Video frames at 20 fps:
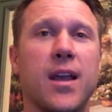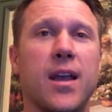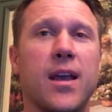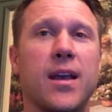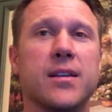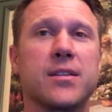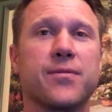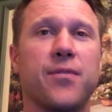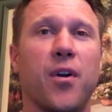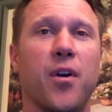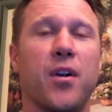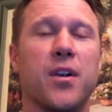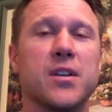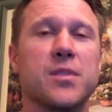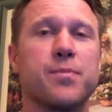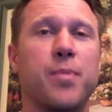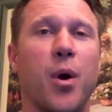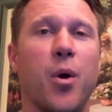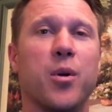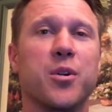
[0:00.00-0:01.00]
as far as
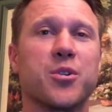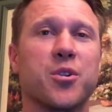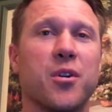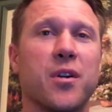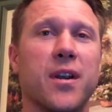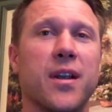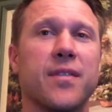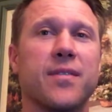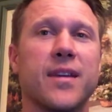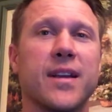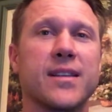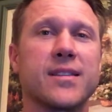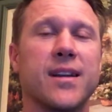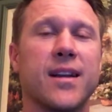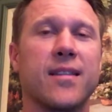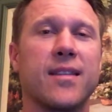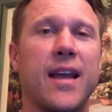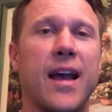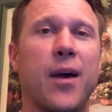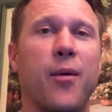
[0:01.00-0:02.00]
poetry and things
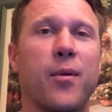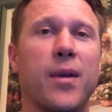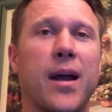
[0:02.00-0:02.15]
like that